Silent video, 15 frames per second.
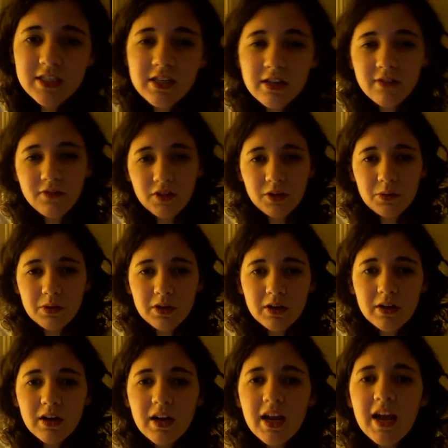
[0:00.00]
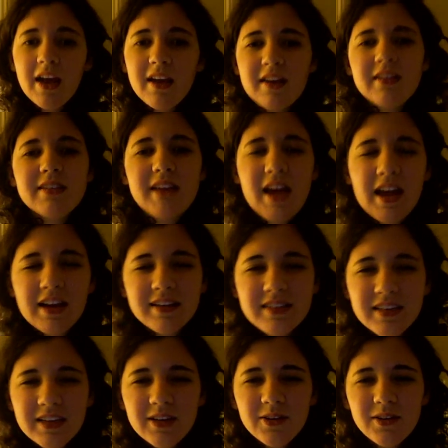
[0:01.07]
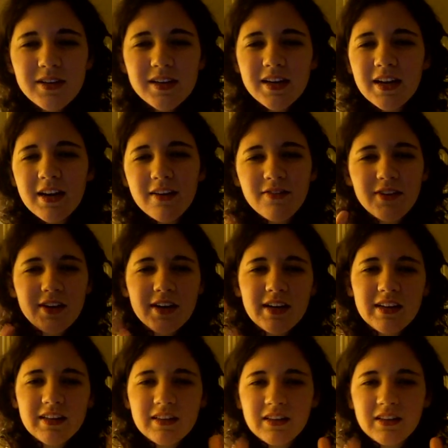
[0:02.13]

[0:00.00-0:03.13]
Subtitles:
to the viewer and execute it in a very